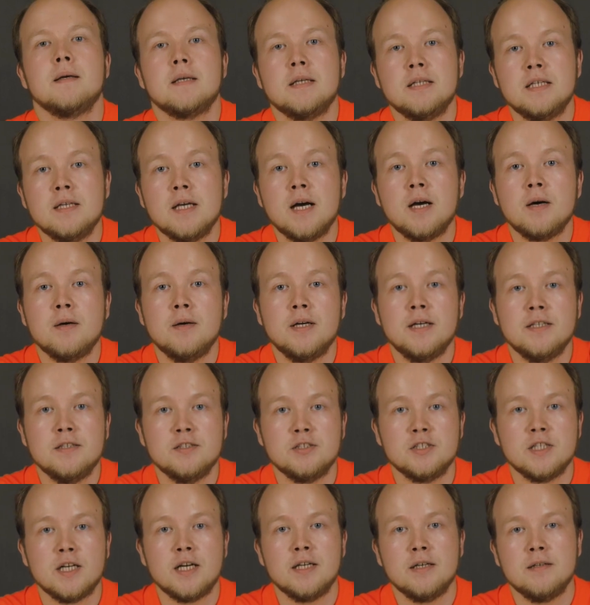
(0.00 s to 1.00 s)
Now
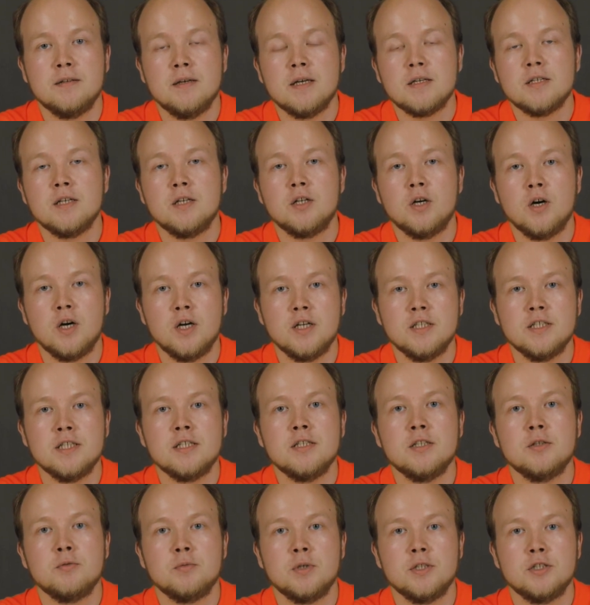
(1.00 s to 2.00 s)
let's check that the card
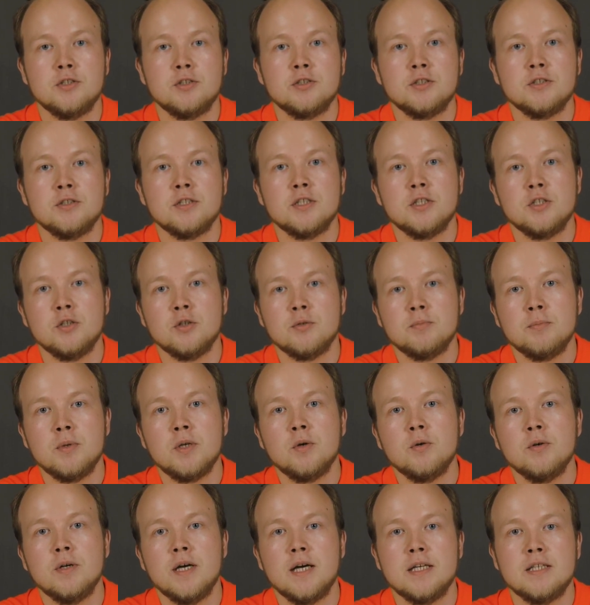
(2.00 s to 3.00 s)
has switched to secure
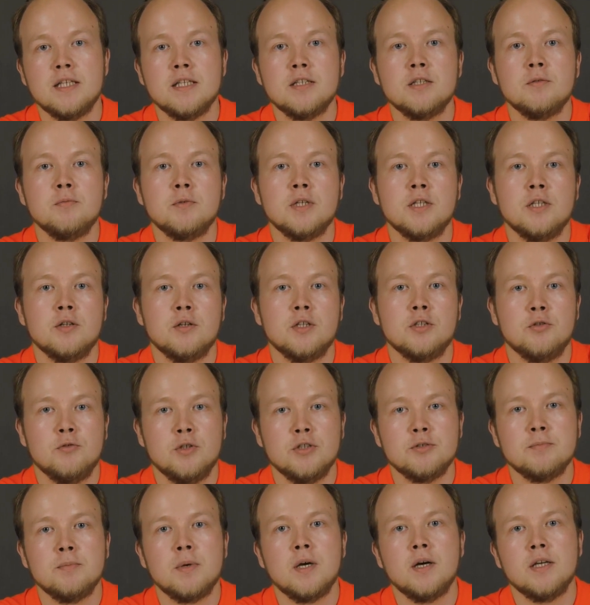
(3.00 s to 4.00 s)
mode and that the reader is
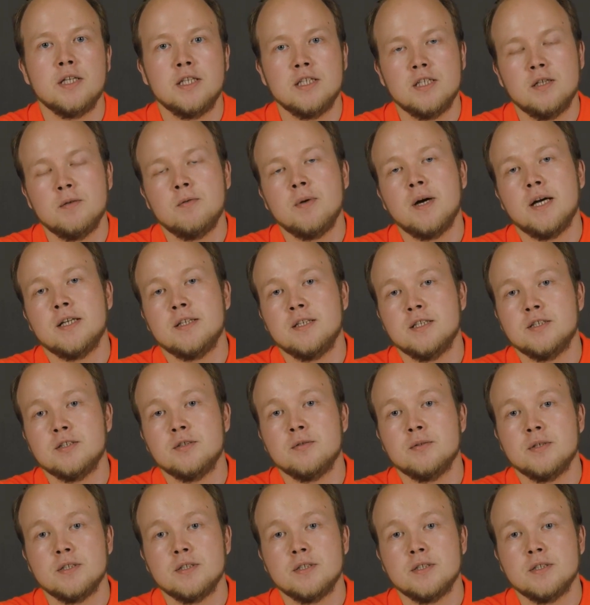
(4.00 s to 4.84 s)
responding correctly to